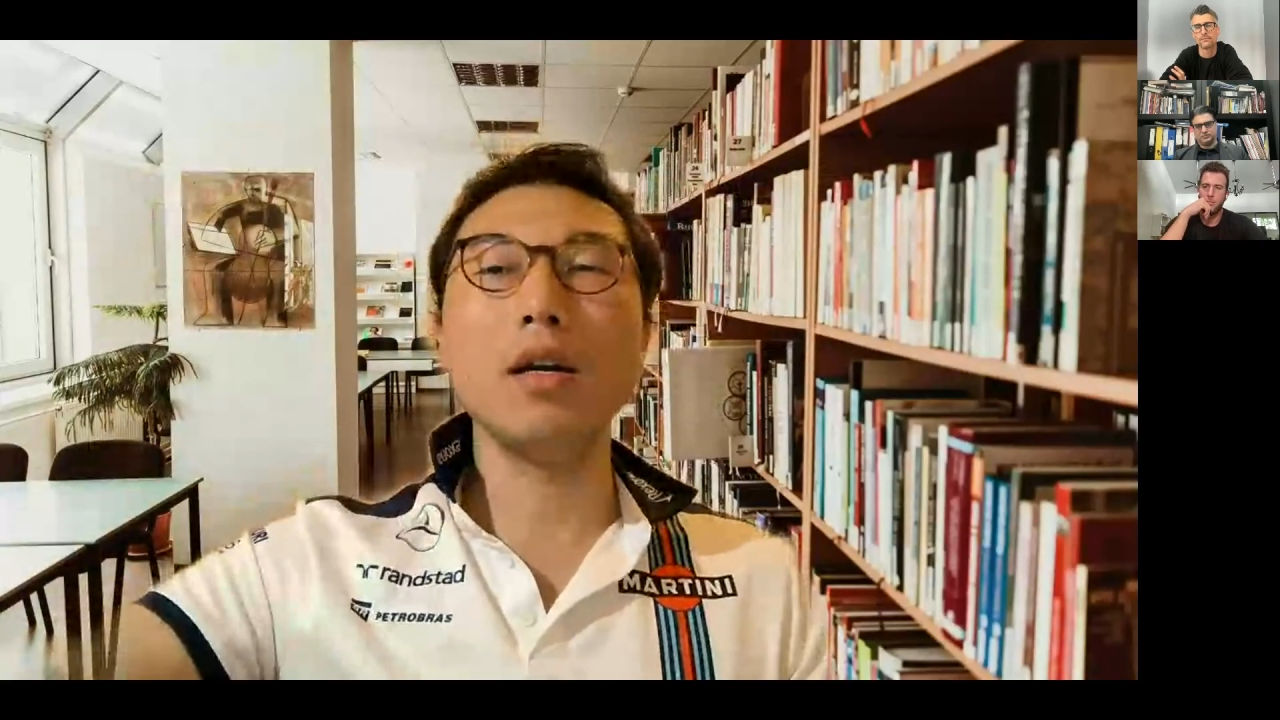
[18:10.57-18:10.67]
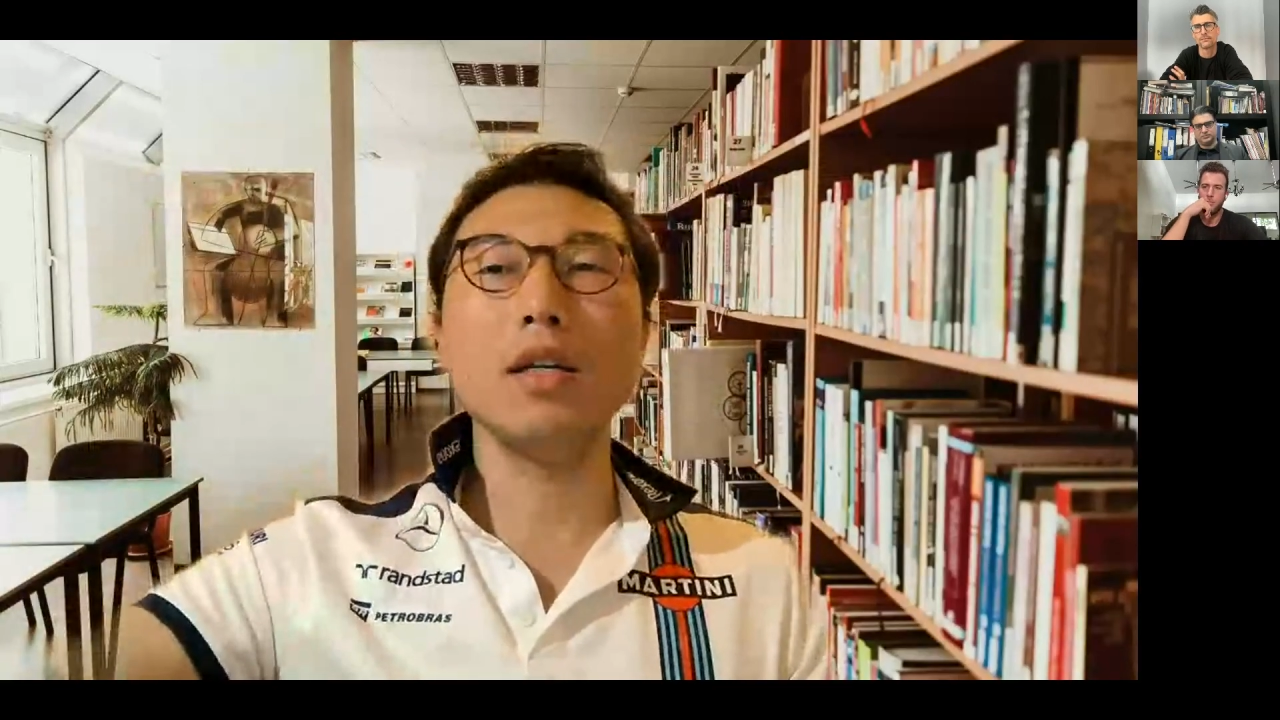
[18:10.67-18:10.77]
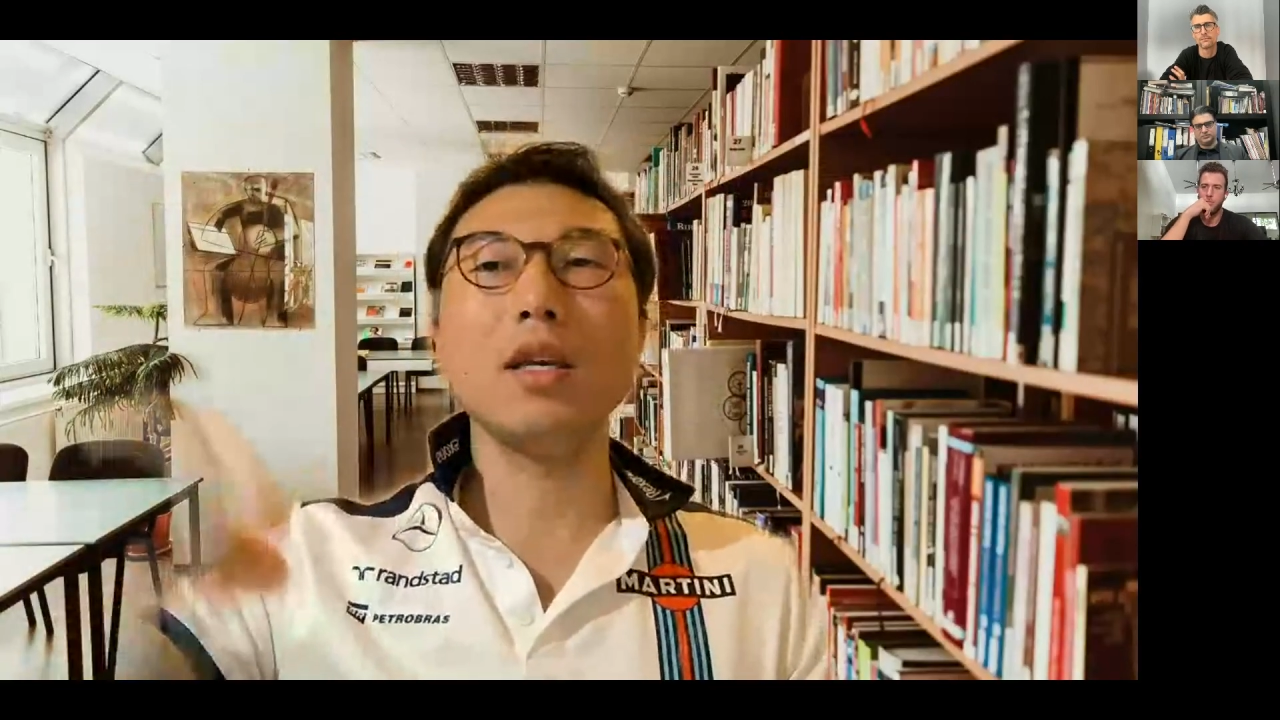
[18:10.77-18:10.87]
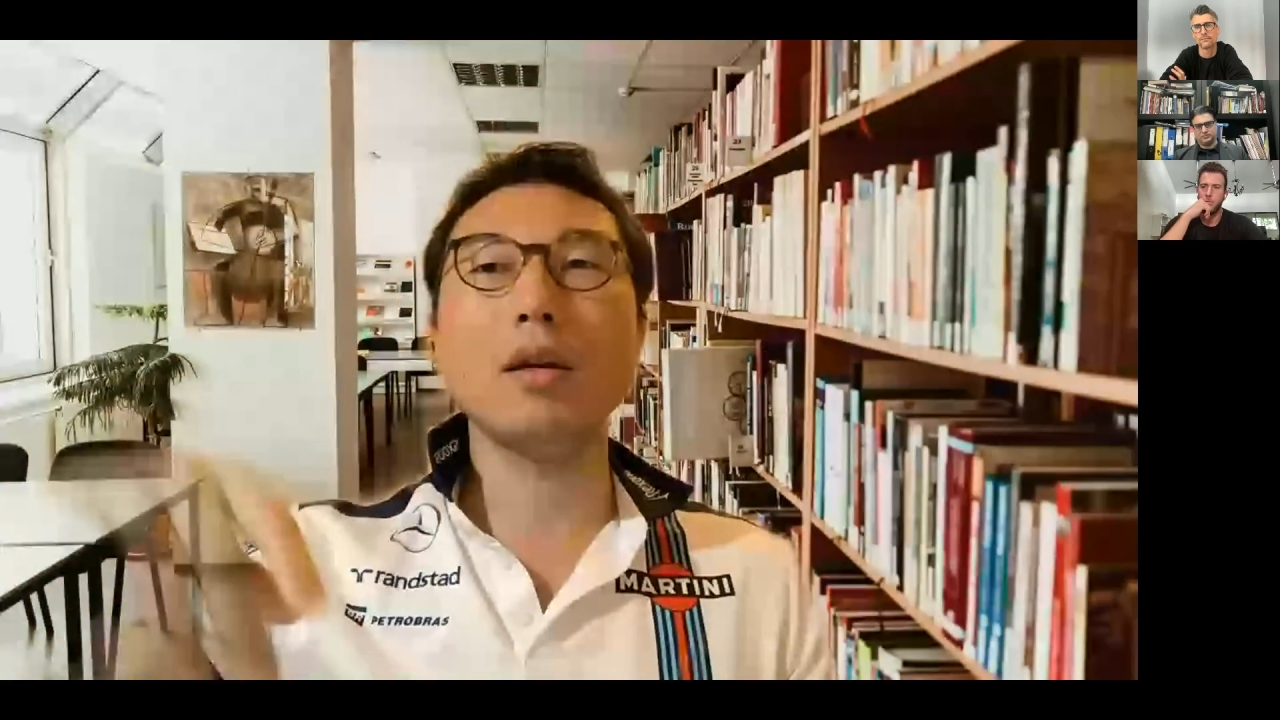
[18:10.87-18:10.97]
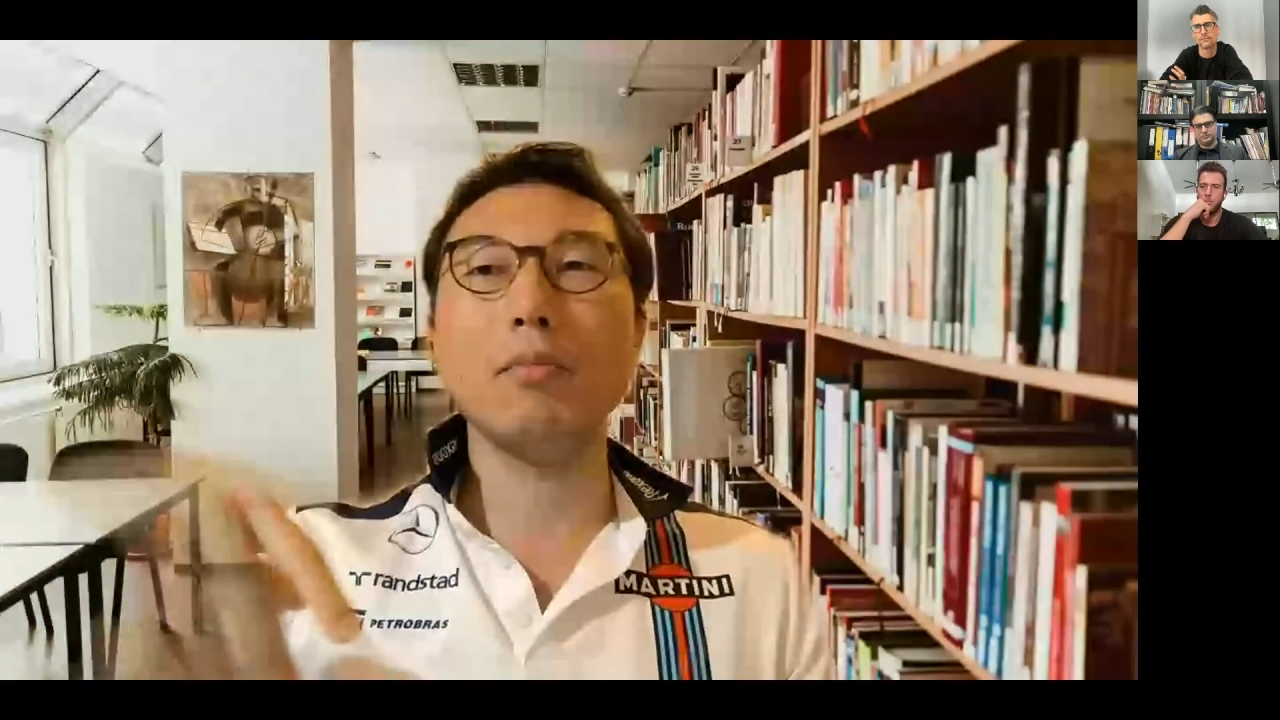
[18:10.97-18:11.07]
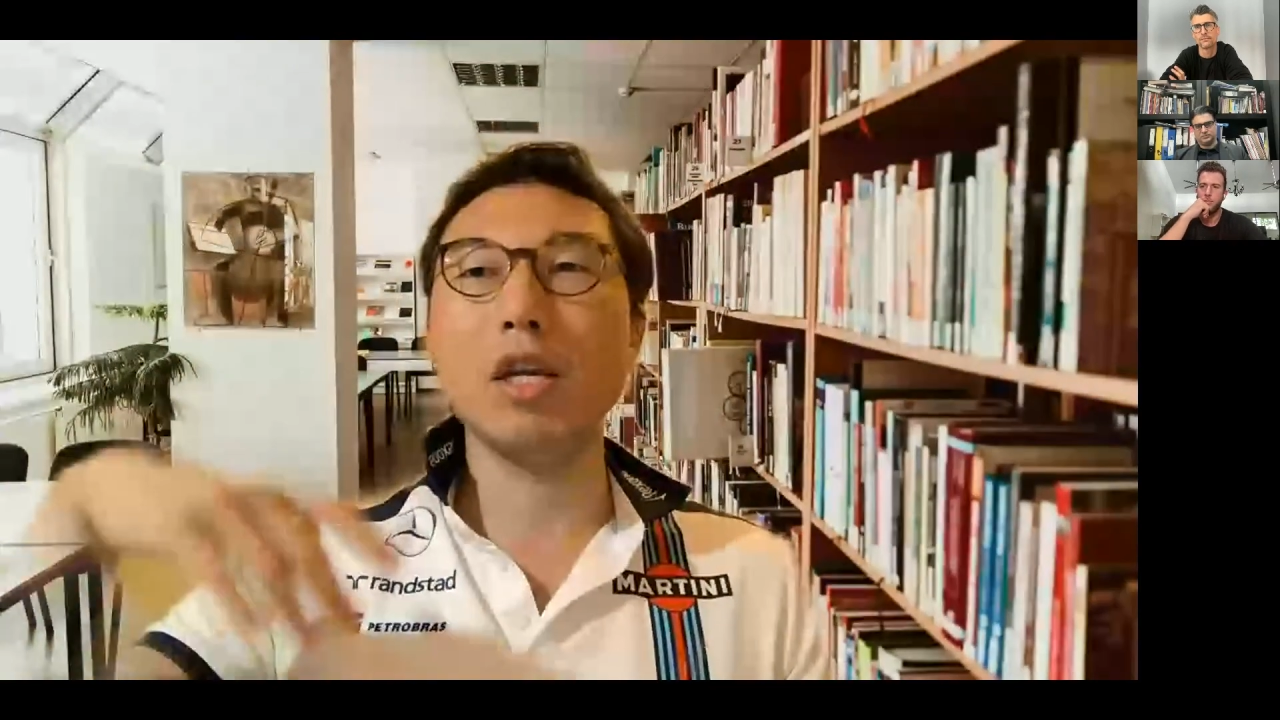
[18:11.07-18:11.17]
is going to be